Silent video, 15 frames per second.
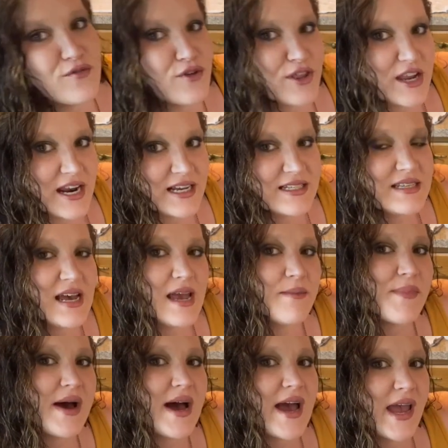for the next time
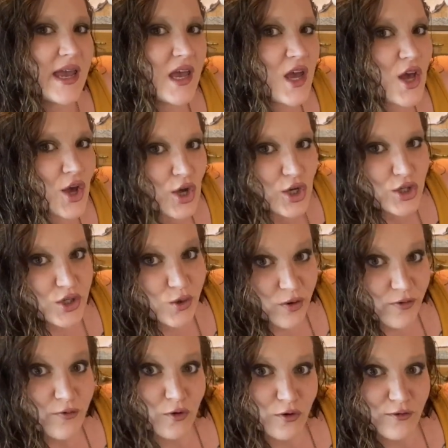I do
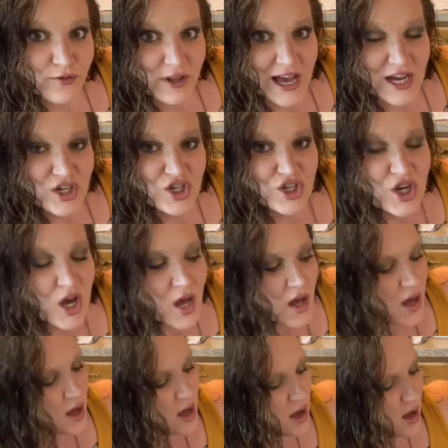a full flush.
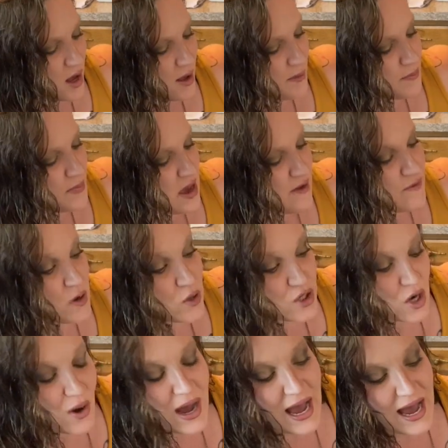If you
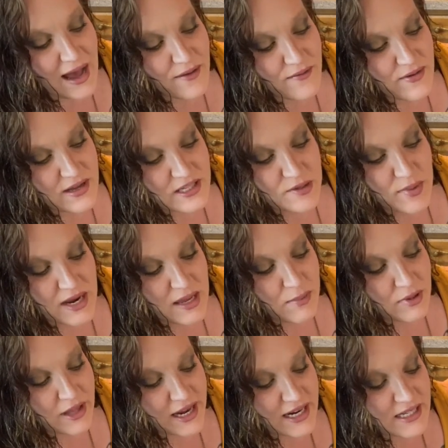don't have as many
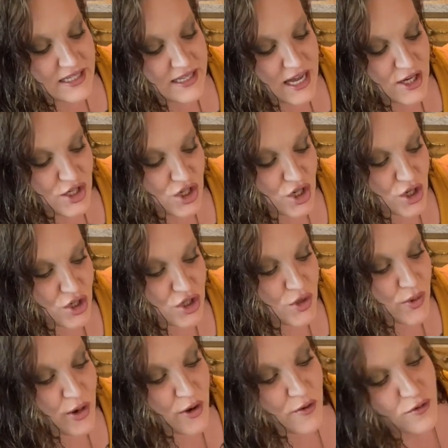plants that you're
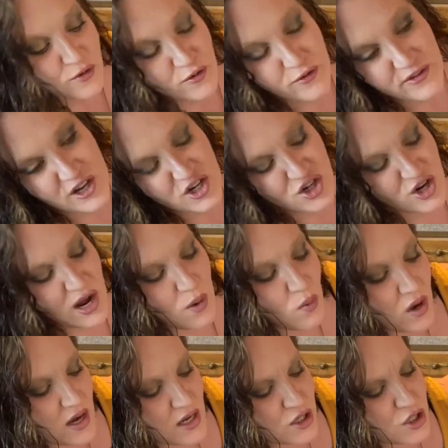doing a full flush on at
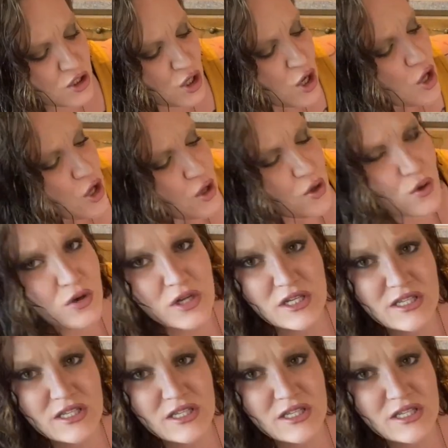once, you could